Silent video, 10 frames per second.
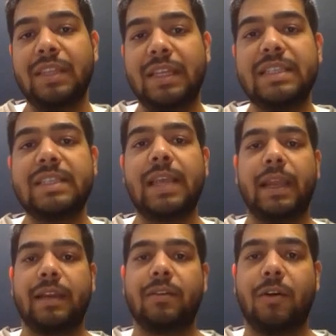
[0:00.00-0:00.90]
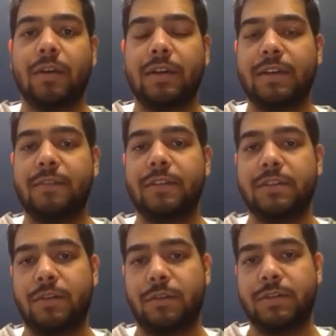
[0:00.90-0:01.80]
the second cognitive
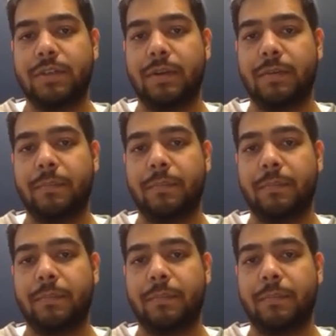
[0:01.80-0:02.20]
distortion.